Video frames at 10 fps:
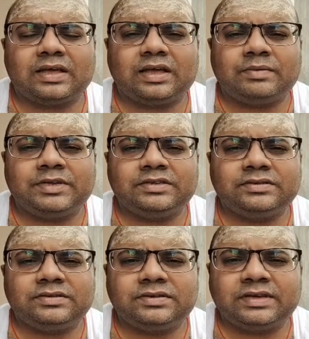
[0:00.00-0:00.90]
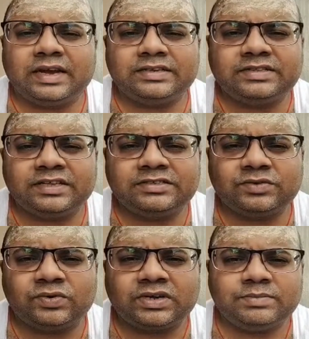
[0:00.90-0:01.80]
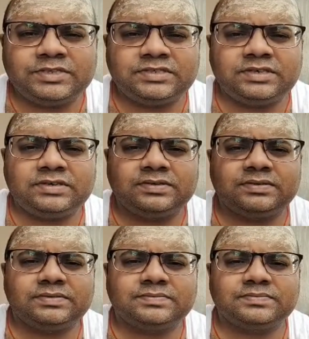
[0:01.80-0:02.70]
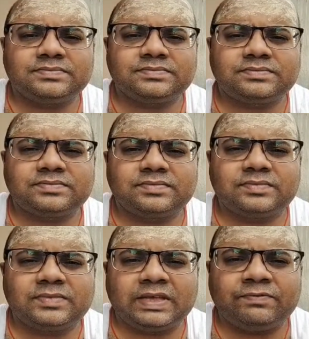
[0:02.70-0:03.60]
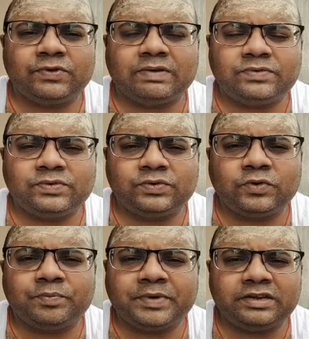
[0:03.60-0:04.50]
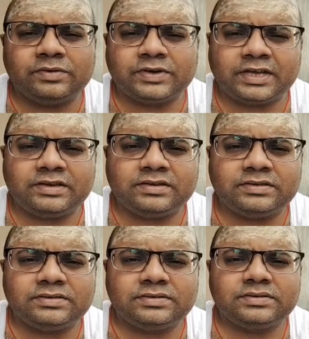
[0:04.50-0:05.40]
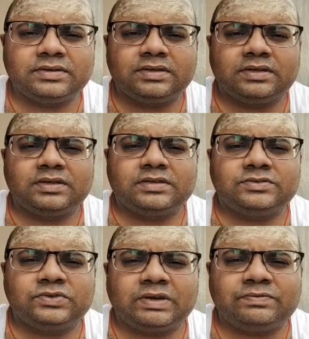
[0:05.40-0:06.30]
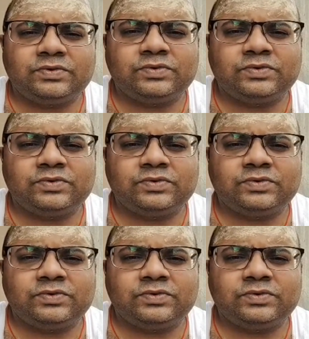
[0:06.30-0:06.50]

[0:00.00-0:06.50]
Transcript: I mean, great things don't come easy. If you have to, no pain, no gain. So you have to do